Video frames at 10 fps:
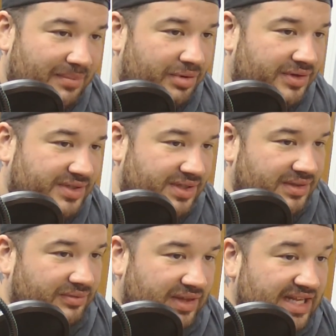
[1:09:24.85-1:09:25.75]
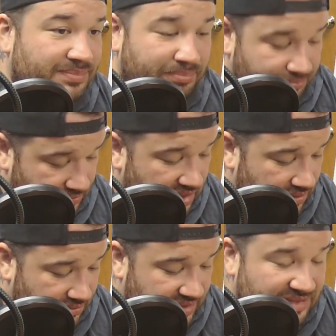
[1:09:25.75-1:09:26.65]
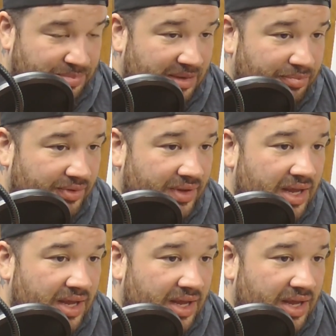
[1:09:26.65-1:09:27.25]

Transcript: person, these people,